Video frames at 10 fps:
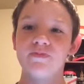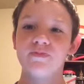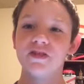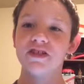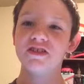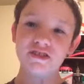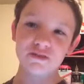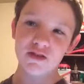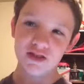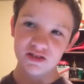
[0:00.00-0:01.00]
But it's
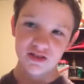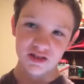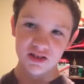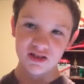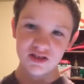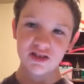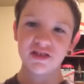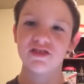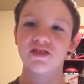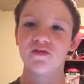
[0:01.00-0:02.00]
amazing that she
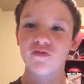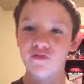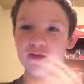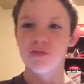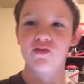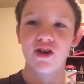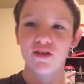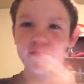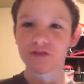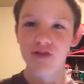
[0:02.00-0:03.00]
can just flip around
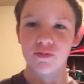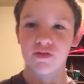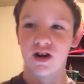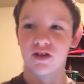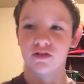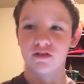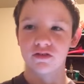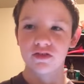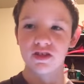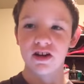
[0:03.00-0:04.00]
and flip around,
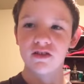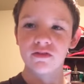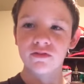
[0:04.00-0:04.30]
you know?